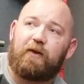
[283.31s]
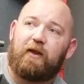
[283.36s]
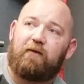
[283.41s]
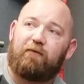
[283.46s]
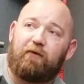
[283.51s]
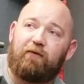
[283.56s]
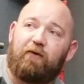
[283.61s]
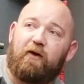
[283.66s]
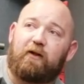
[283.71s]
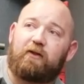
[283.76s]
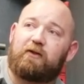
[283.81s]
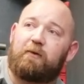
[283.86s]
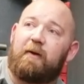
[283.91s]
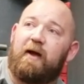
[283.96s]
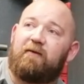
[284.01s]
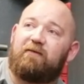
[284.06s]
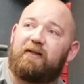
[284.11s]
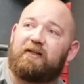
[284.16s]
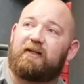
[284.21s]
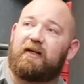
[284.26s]
If you follow some
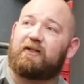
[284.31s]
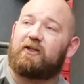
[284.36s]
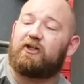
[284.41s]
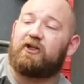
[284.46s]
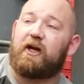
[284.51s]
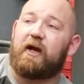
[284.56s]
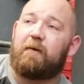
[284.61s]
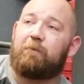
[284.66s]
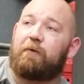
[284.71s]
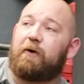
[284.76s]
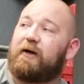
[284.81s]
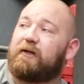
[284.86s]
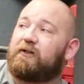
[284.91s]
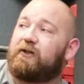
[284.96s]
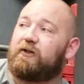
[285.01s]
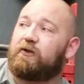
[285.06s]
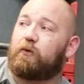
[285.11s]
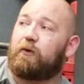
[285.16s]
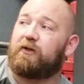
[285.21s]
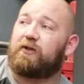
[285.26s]
heavy sets of JM
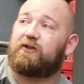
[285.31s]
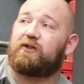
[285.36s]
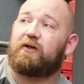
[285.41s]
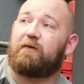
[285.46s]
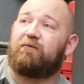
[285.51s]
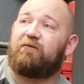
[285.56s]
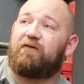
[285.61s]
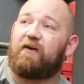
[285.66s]
presses with some